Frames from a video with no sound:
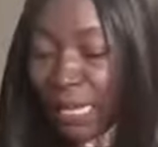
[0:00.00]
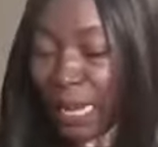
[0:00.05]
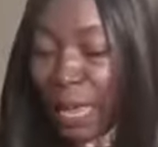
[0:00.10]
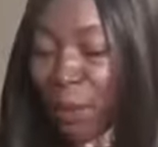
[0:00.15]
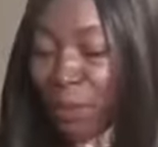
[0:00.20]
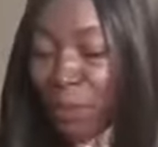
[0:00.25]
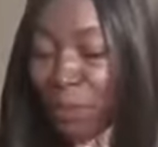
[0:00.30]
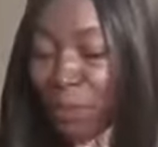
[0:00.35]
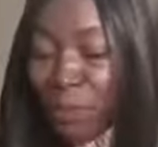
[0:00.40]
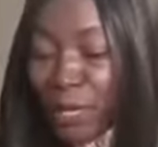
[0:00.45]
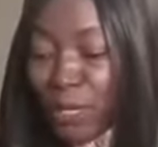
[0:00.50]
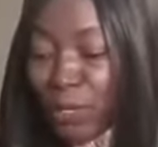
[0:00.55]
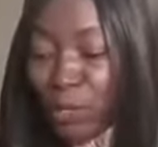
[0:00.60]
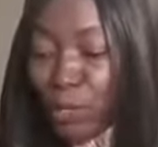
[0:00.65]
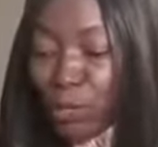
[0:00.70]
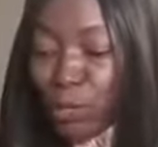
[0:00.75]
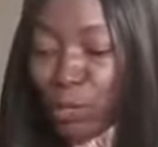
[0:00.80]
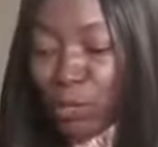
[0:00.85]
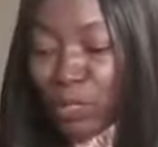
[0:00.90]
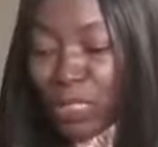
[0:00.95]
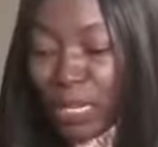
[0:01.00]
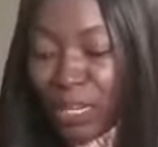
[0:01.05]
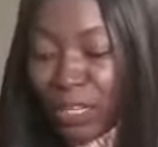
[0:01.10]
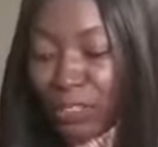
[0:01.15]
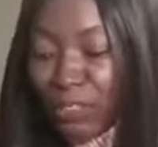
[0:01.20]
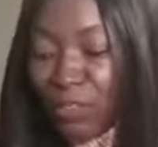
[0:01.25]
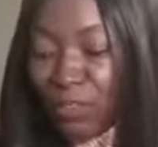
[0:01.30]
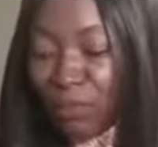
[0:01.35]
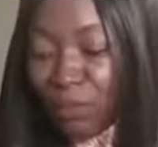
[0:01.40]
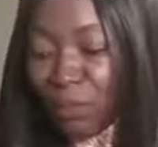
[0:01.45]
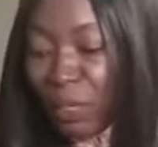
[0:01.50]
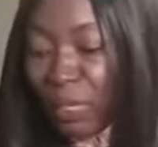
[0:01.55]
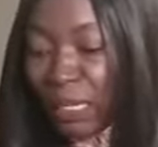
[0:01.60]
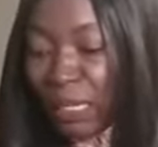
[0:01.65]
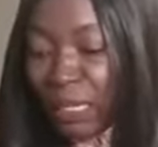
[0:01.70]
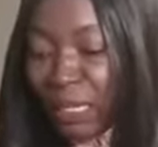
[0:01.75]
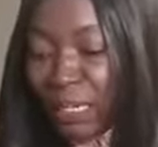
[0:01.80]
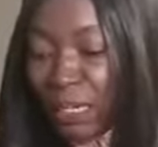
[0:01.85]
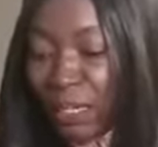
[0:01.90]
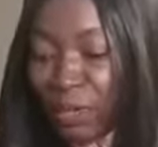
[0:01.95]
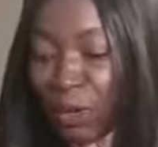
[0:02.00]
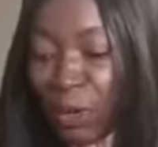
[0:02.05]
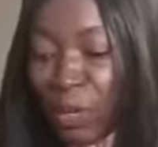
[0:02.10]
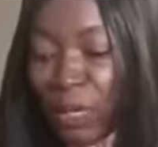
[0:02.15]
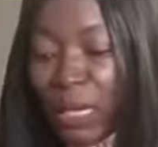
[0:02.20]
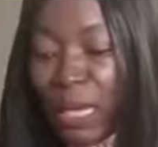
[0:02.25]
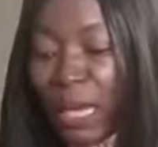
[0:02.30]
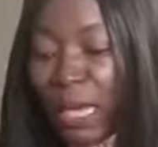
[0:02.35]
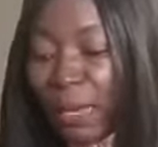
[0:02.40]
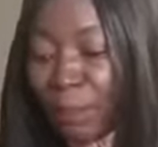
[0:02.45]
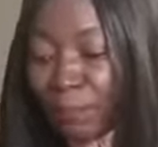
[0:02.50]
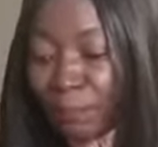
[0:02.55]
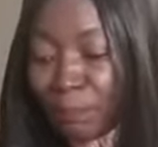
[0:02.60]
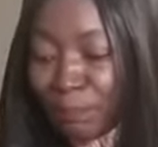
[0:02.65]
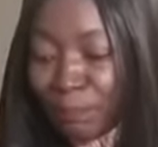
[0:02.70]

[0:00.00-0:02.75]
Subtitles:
That will make you lose a lot of money. Okay.